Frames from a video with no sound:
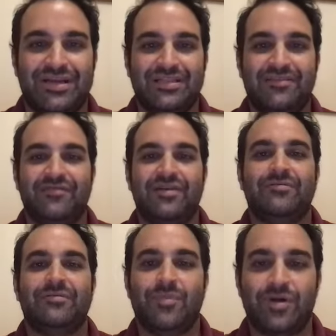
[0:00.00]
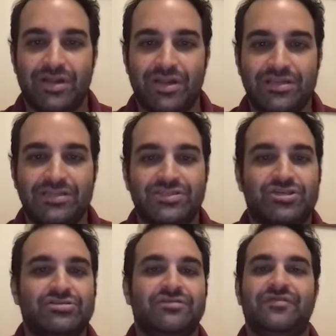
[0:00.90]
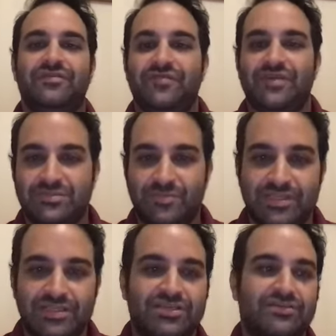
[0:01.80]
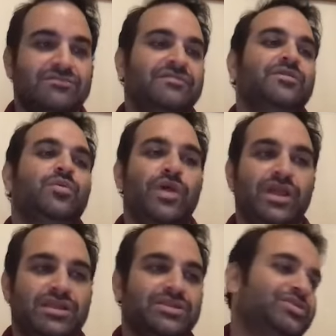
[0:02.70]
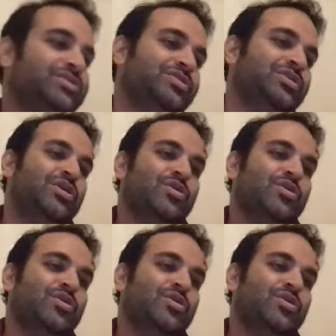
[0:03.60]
developed market in terms of investment, in terms of the way that you're